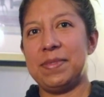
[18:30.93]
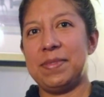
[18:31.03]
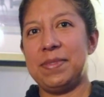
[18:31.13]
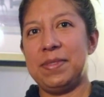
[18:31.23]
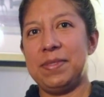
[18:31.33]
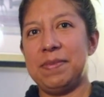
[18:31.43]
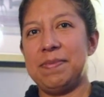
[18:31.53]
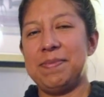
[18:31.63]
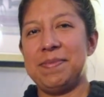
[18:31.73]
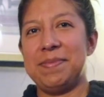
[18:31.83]

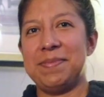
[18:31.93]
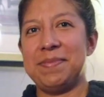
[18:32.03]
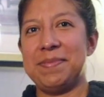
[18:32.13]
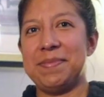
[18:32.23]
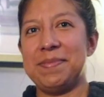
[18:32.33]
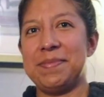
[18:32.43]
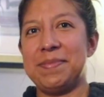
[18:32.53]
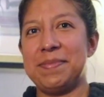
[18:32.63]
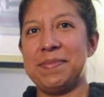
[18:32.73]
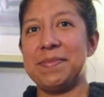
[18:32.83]

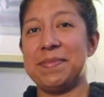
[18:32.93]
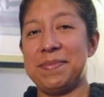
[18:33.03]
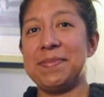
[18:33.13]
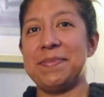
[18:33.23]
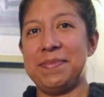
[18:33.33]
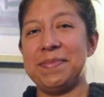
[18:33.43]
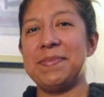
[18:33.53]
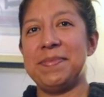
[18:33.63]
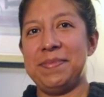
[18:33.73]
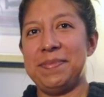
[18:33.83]

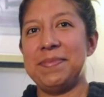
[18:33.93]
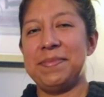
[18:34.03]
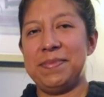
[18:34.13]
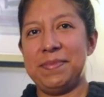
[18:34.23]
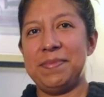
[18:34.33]
The person shown says nothing.